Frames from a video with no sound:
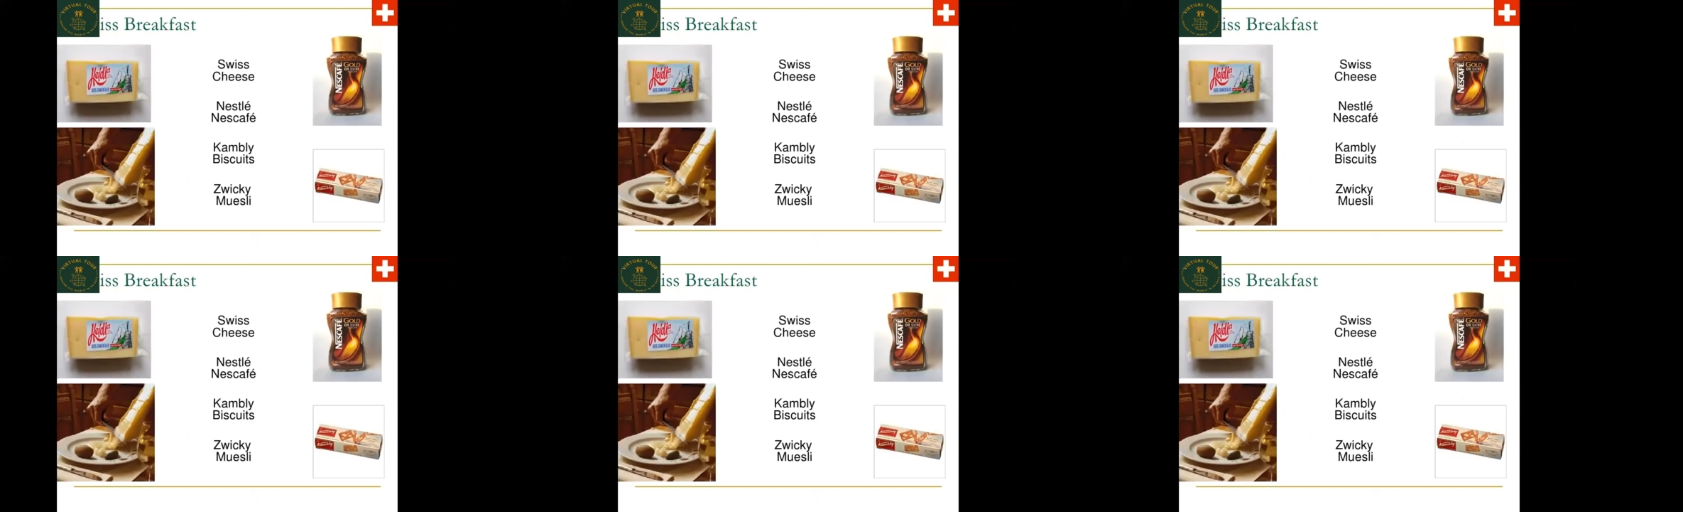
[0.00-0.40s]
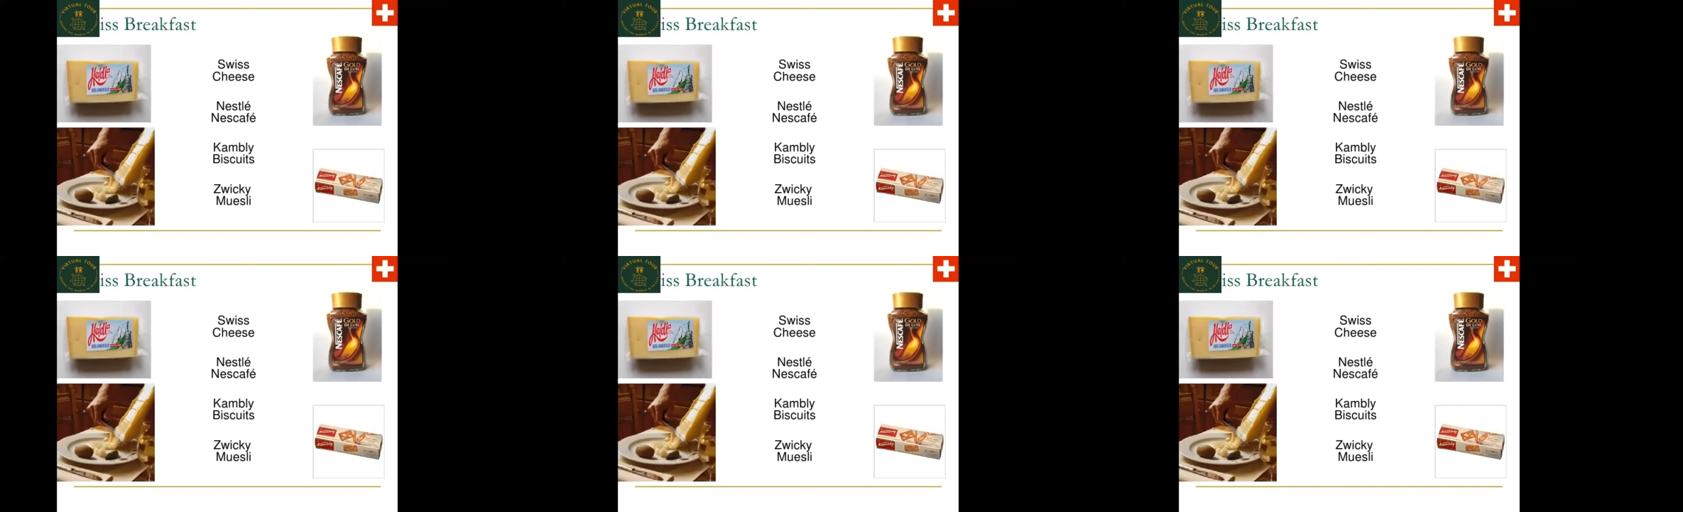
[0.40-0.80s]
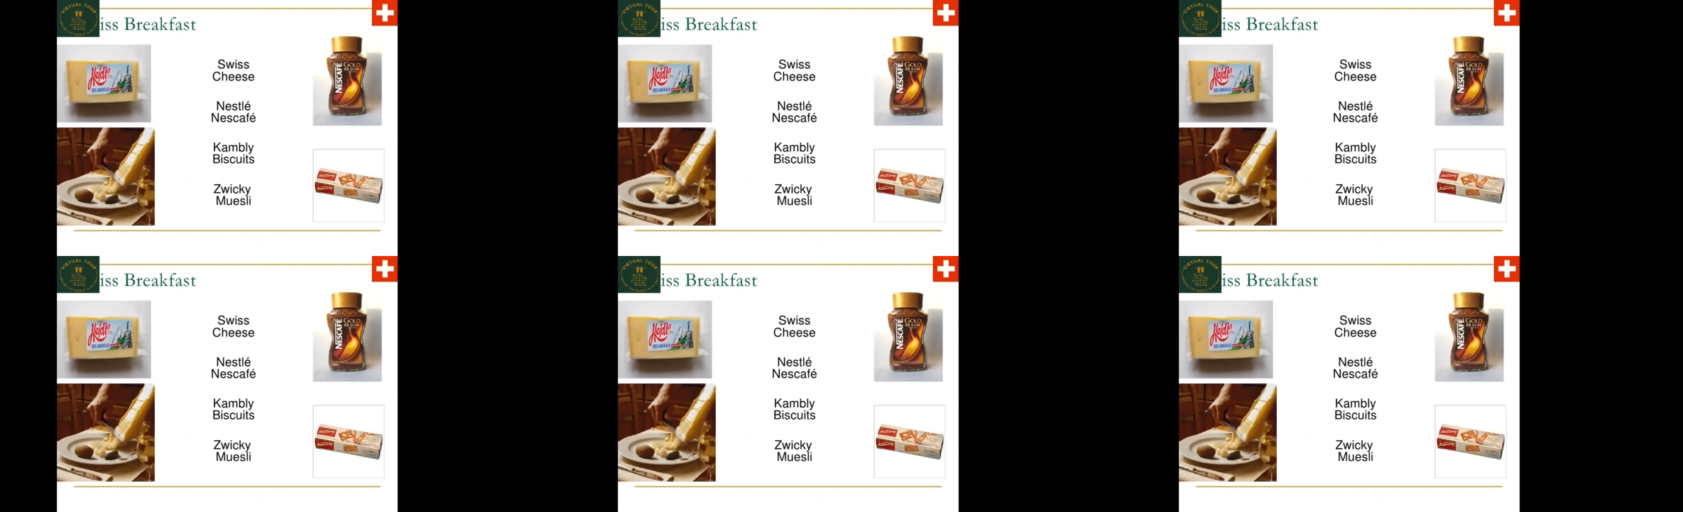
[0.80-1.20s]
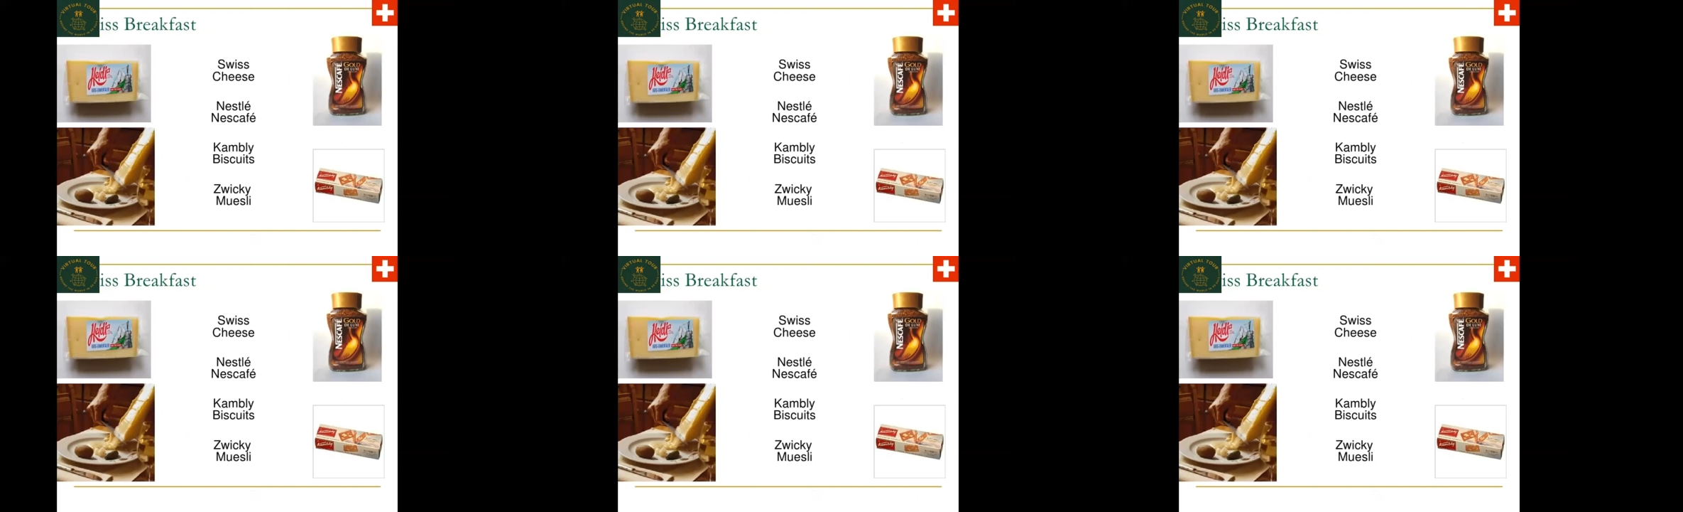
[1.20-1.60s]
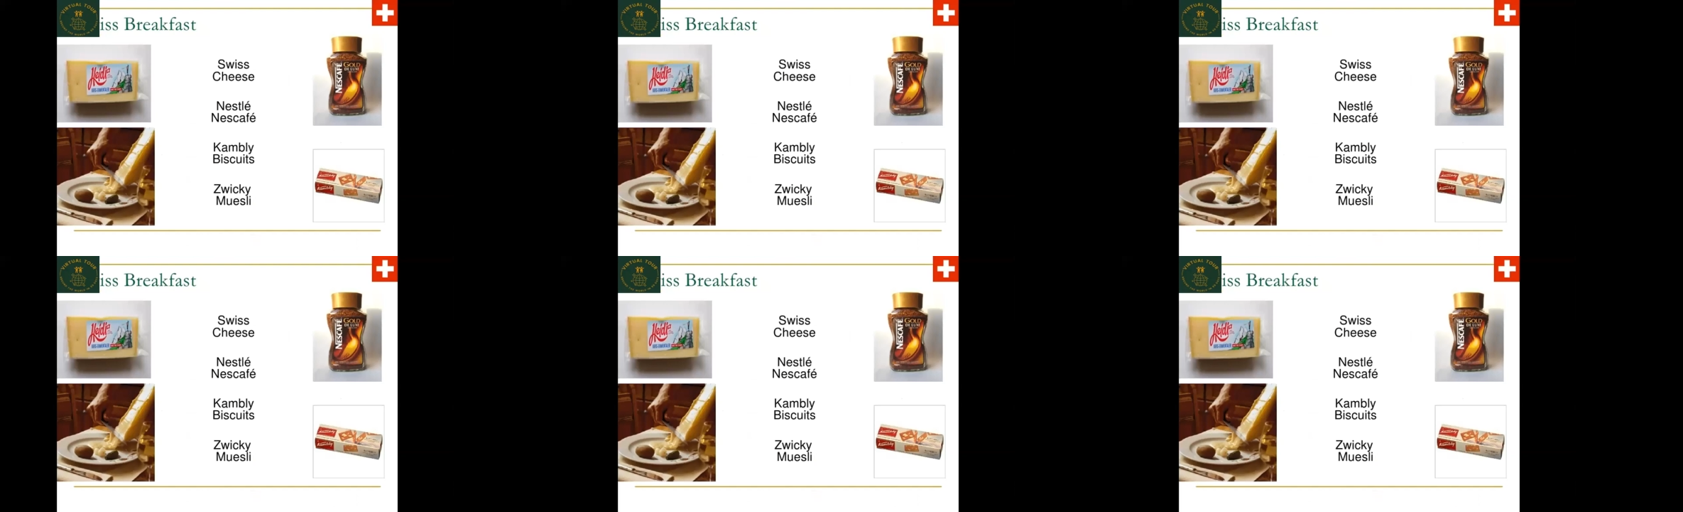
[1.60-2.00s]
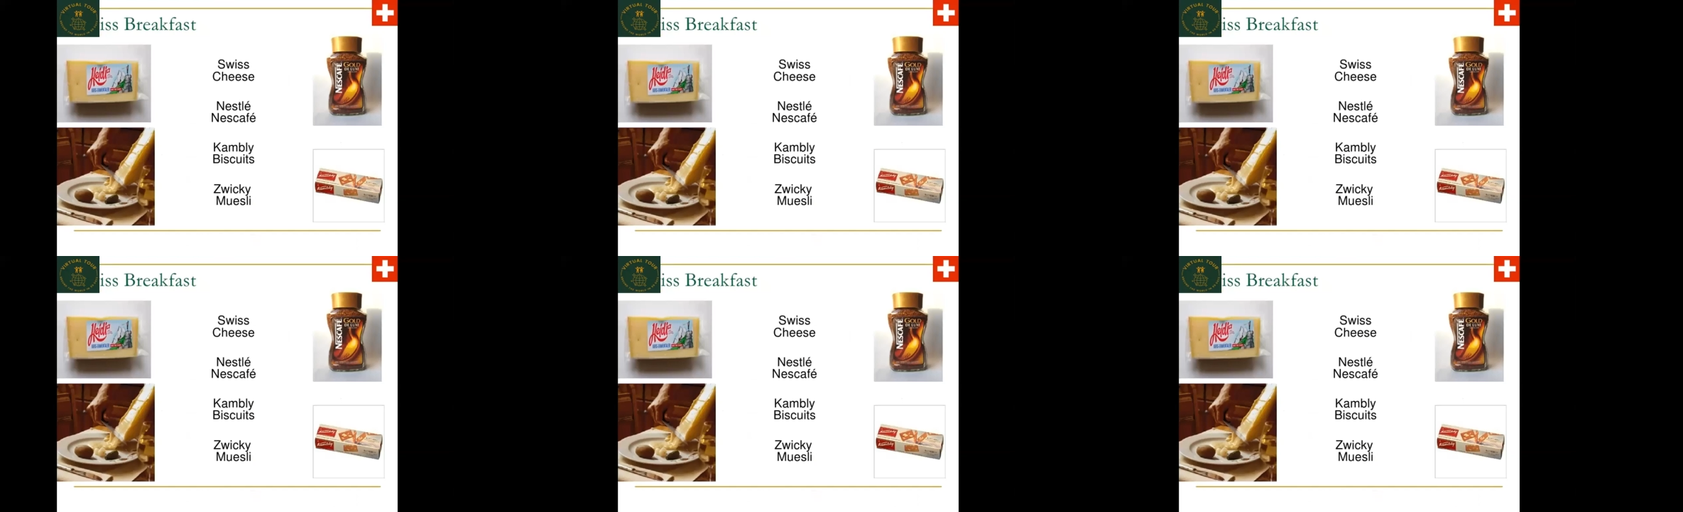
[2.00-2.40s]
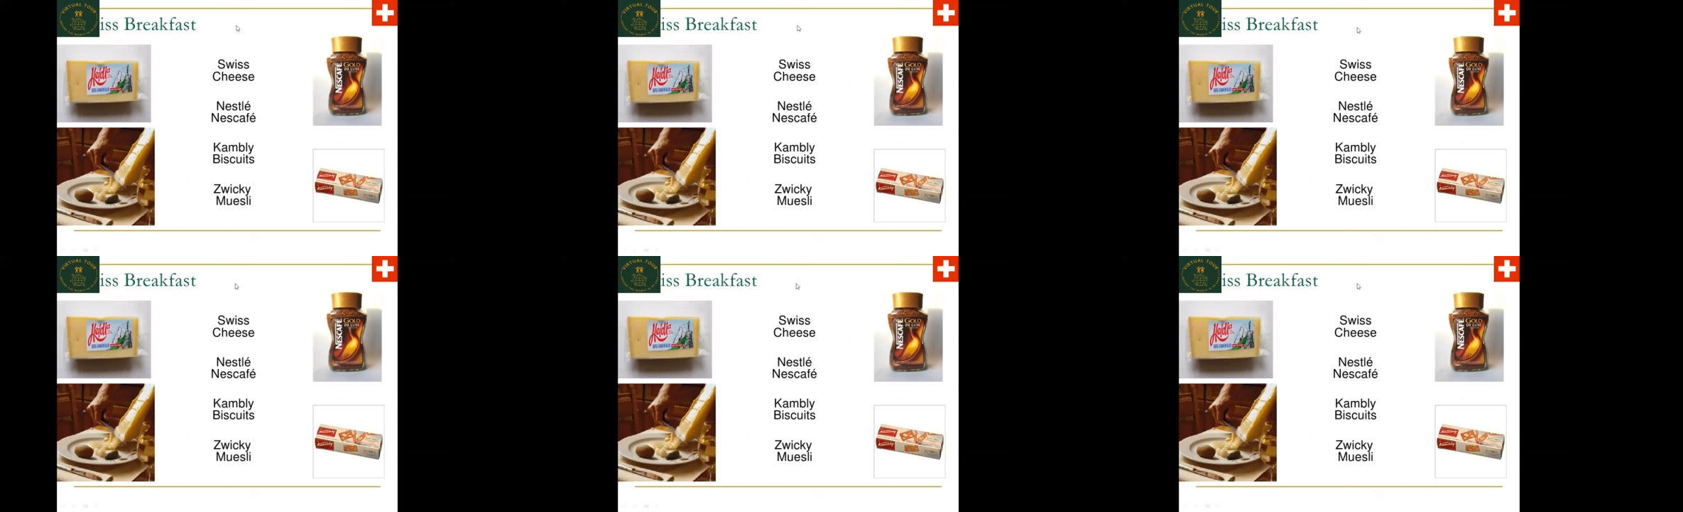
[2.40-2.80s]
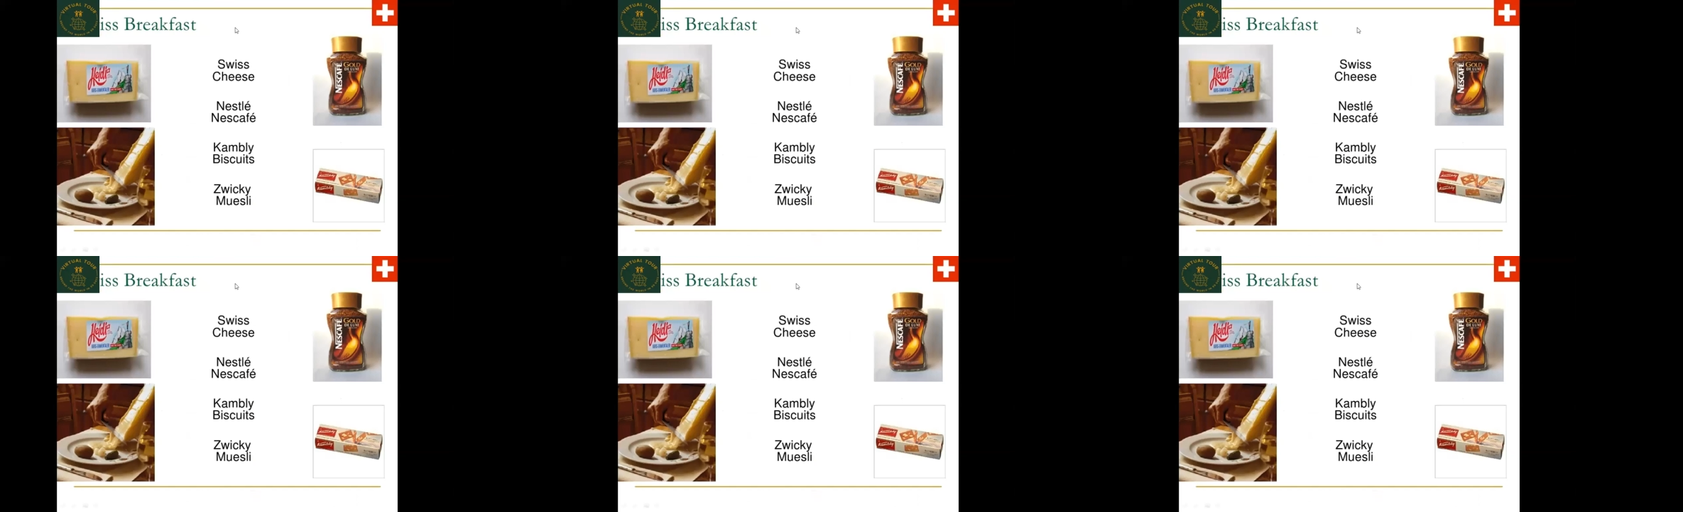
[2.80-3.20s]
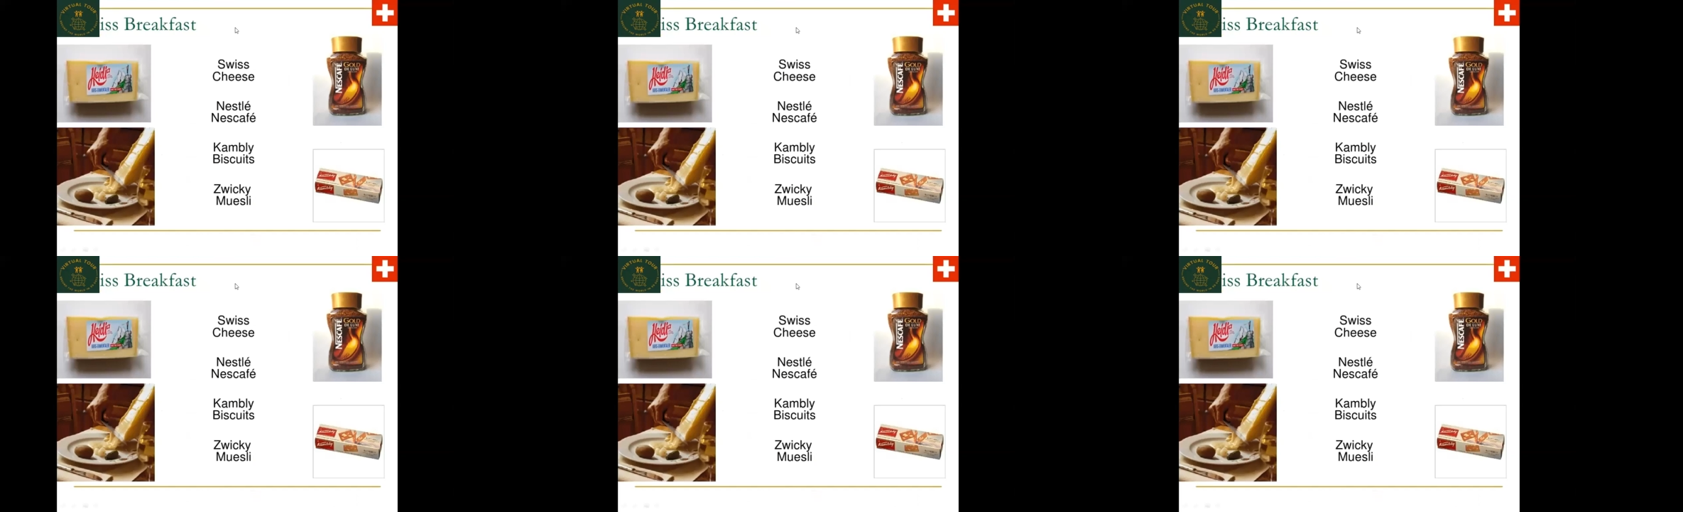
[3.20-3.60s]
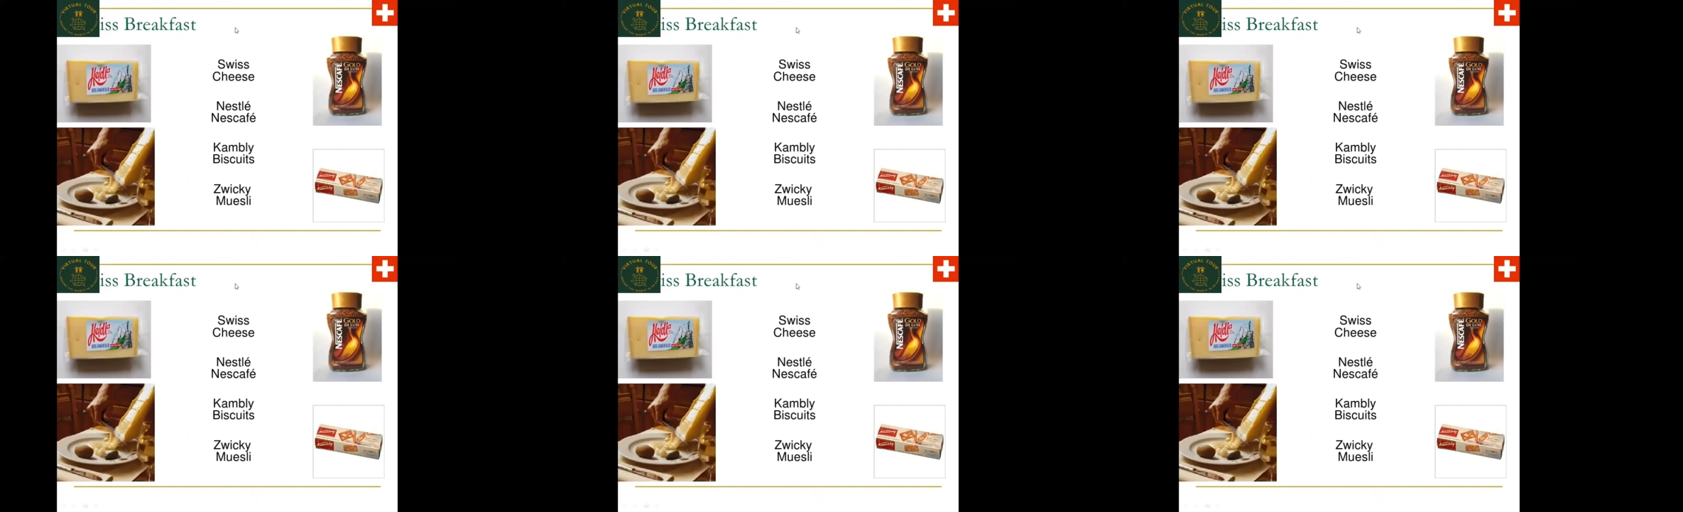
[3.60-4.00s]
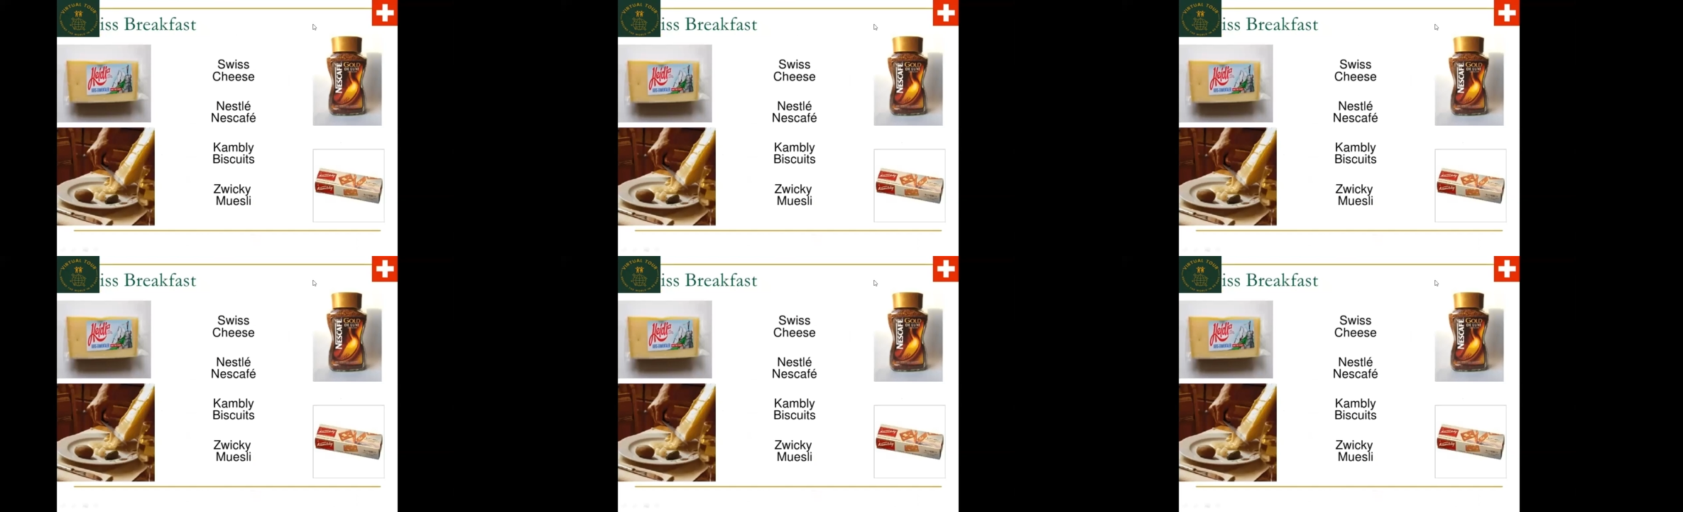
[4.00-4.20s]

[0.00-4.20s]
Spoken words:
(no speaker visible)